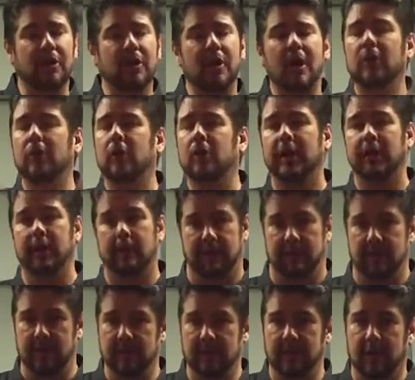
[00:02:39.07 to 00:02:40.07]
They're not learning any of
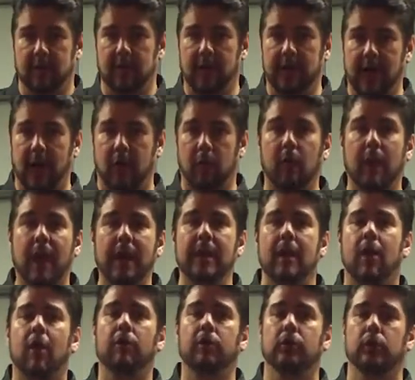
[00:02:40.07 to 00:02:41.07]
that stuff right now. Right
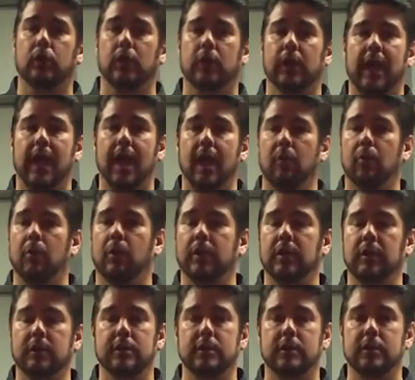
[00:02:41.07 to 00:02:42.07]
now, they're learning
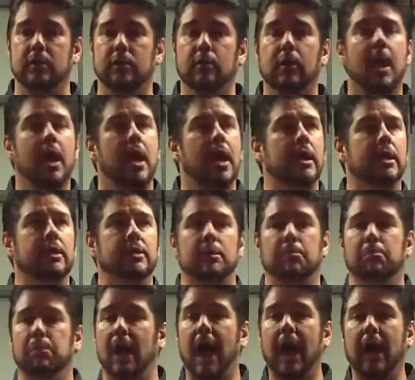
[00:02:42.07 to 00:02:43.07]
what to do is to
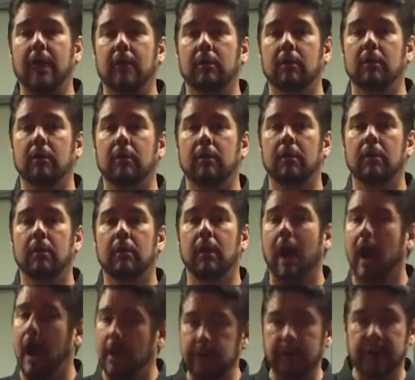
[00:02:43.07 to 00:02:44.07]
block
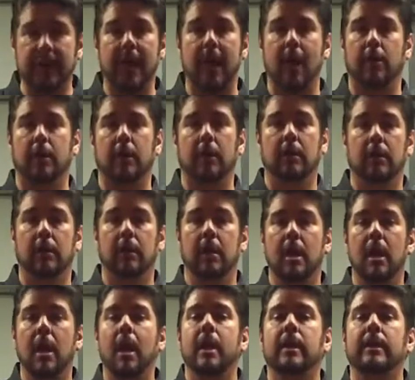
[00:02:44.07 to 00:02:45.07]
and then counter.
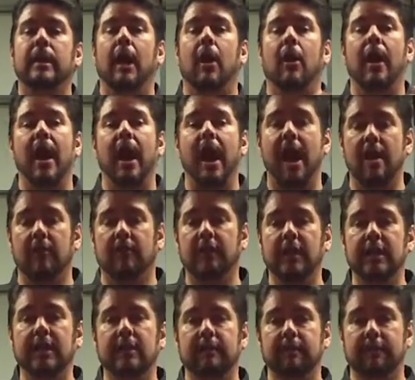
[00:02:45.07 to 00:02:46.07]
Now,
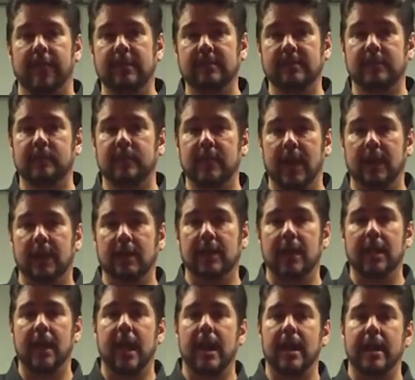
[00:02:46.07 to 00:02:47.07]
every defensive
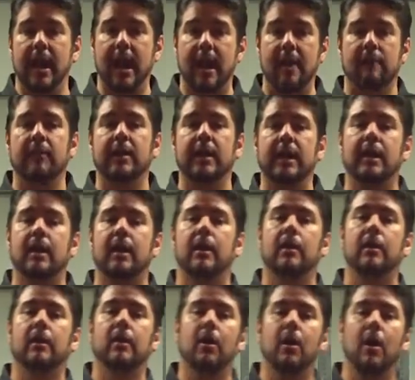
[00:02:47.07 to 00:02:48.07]
technique and every
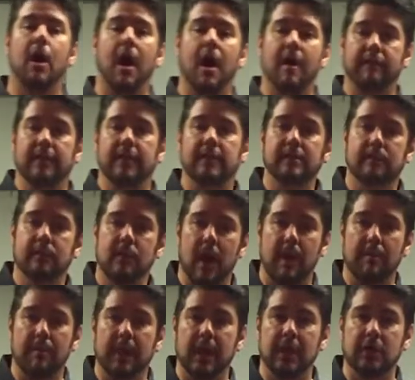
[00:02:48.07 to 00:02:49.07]
offensive
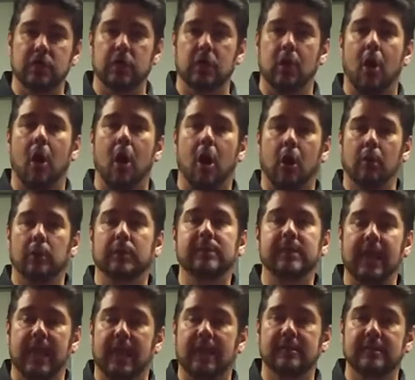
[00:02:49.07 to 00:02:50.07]
combination always
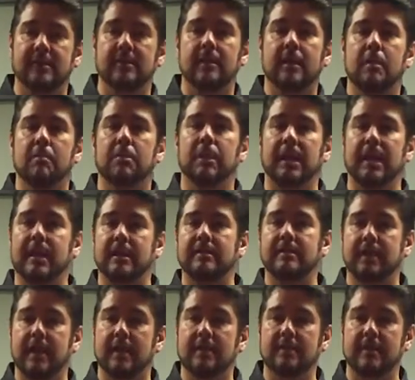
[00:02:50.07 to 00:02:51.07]
begins
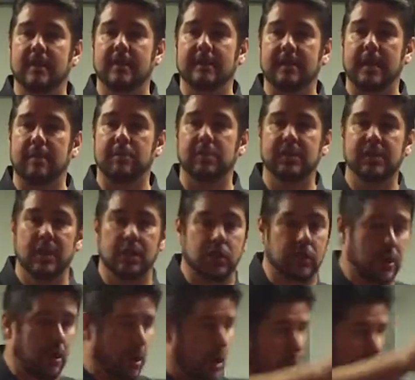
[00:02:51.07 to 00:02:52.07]
and ends in the same position.